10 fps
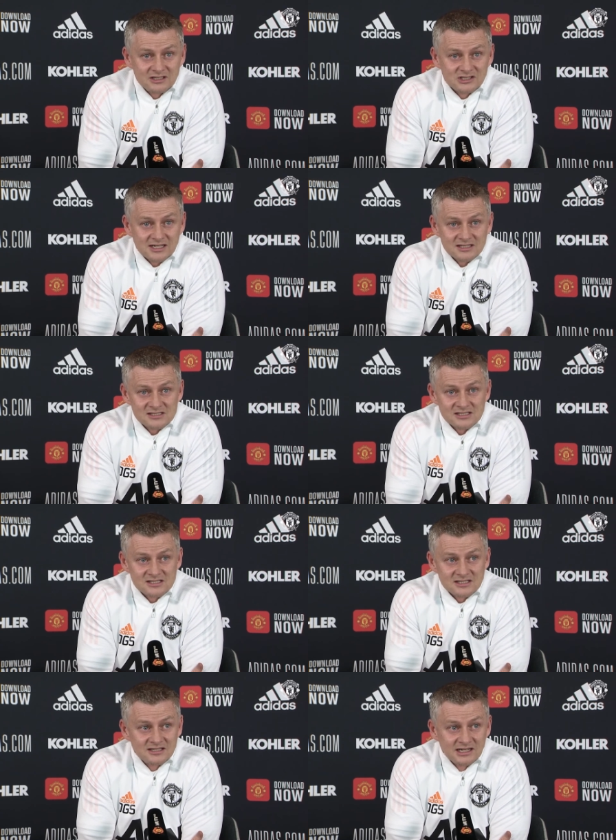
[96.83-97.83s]
Chelsea,
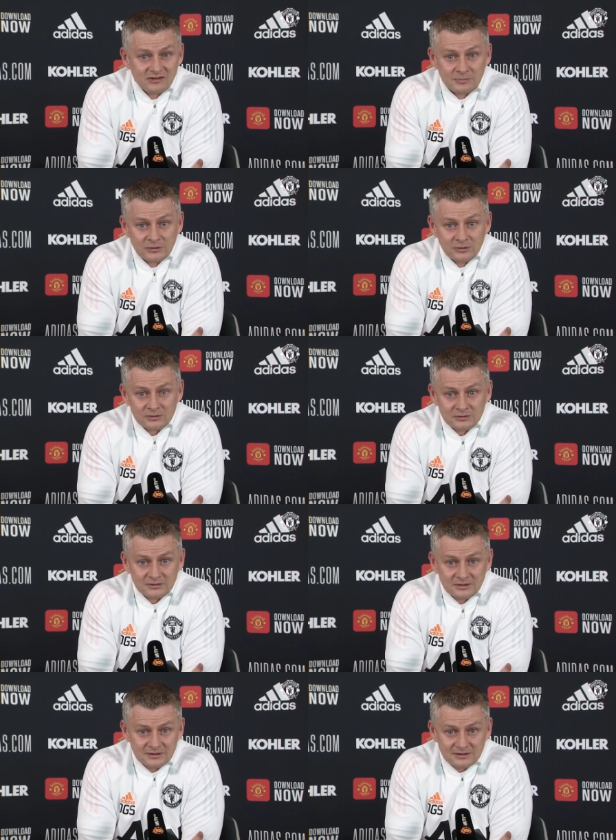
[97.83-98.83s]
City, Liverpool,
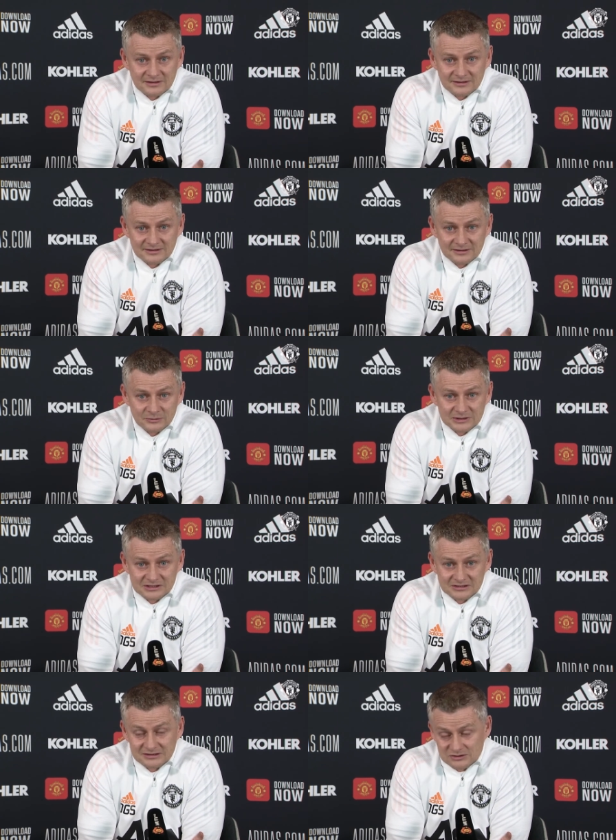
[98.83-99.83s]

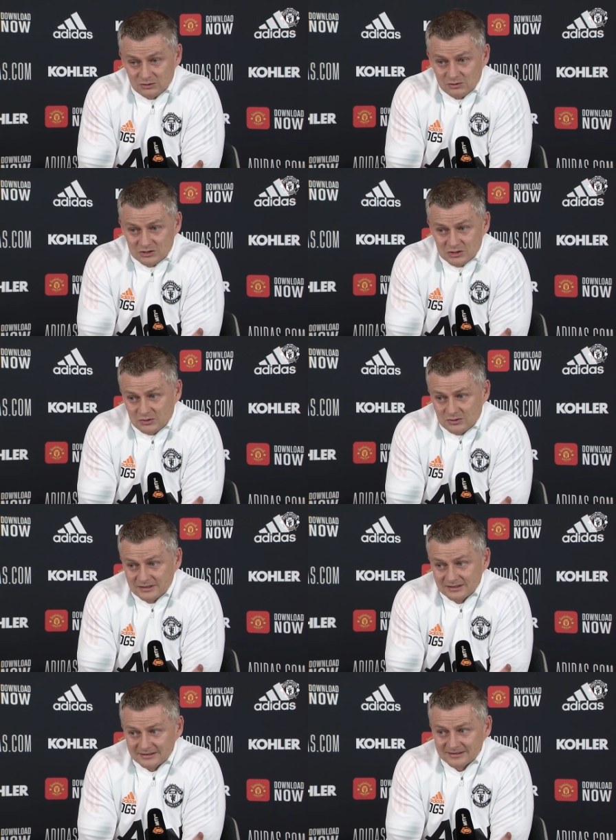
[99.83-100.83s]
which is also
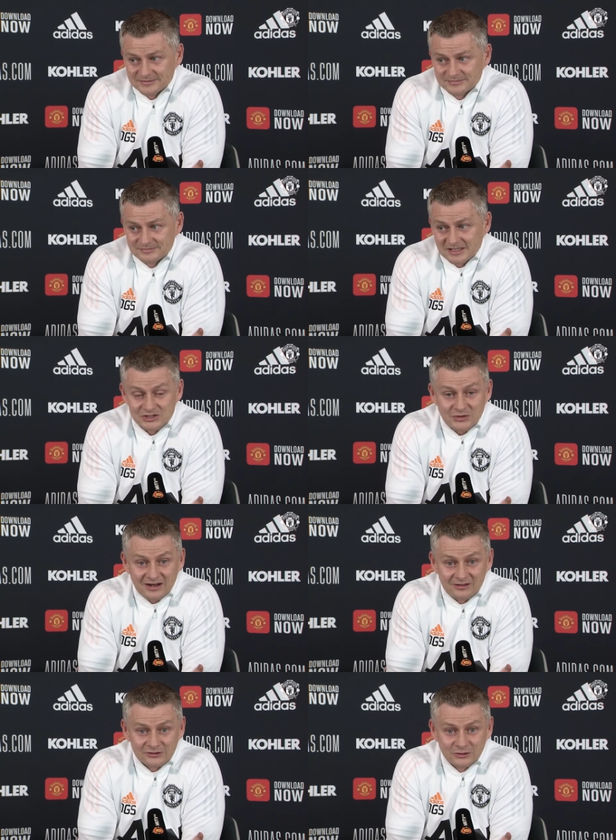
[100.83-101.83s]
a
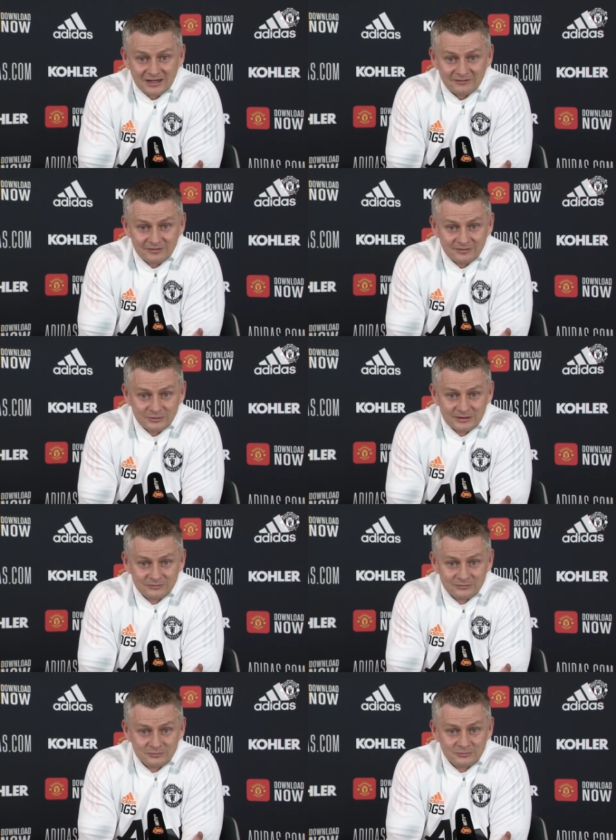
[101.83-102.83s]
strength to have.
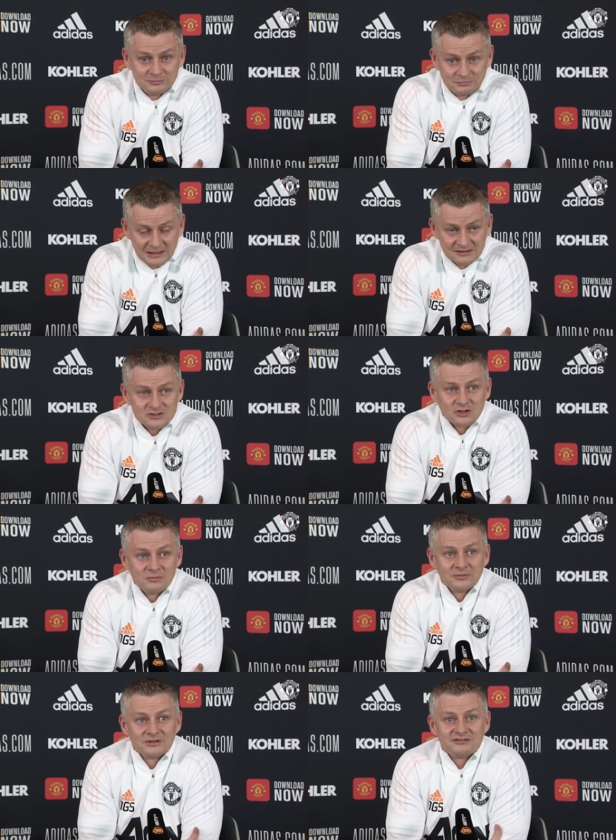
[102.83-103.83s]
We've built
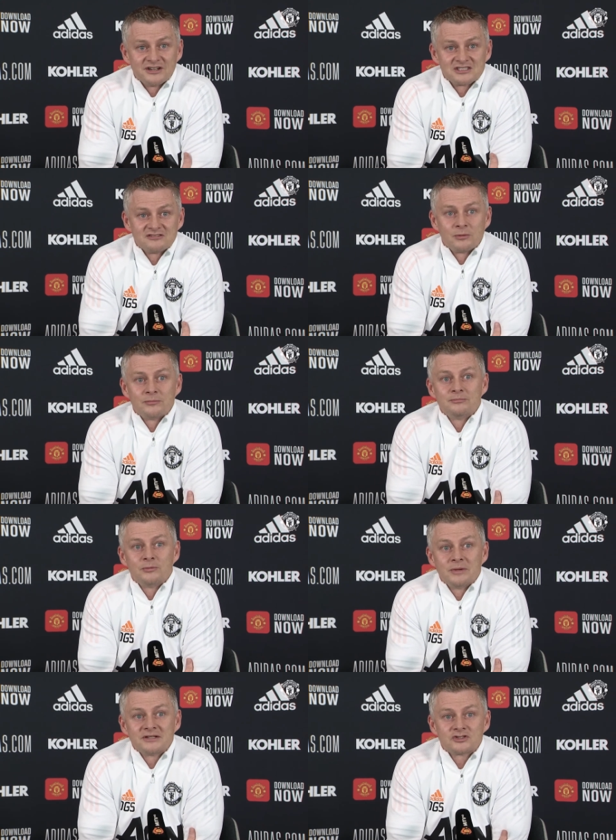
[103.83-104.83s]
some defensive
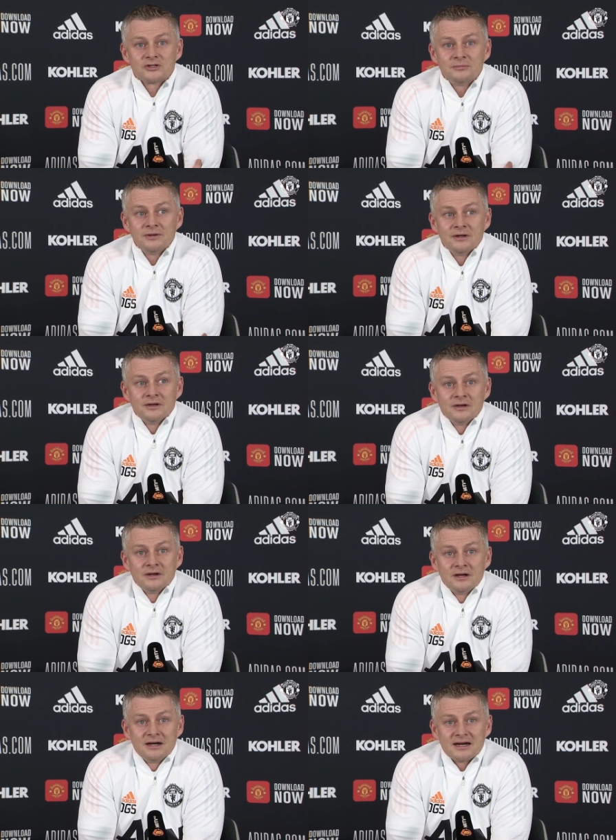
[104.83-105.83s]
momentum.
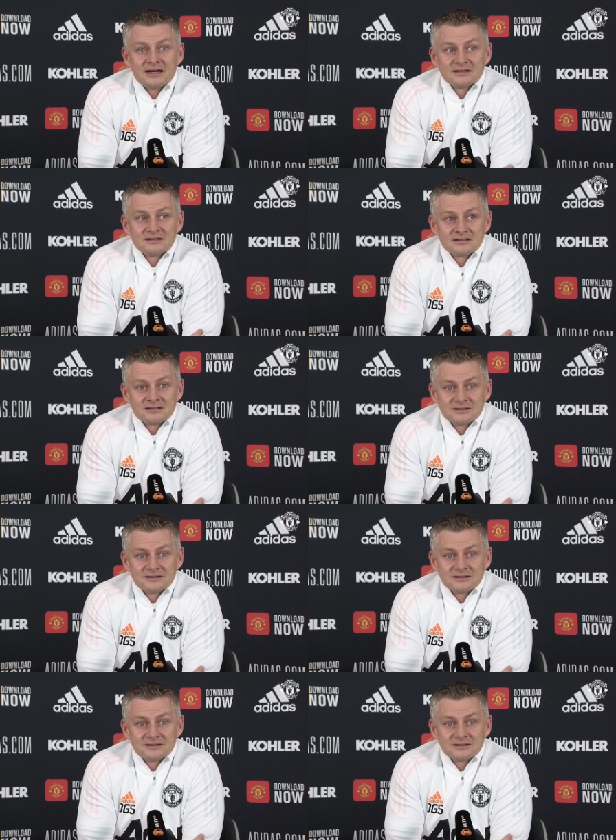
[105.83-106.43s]
And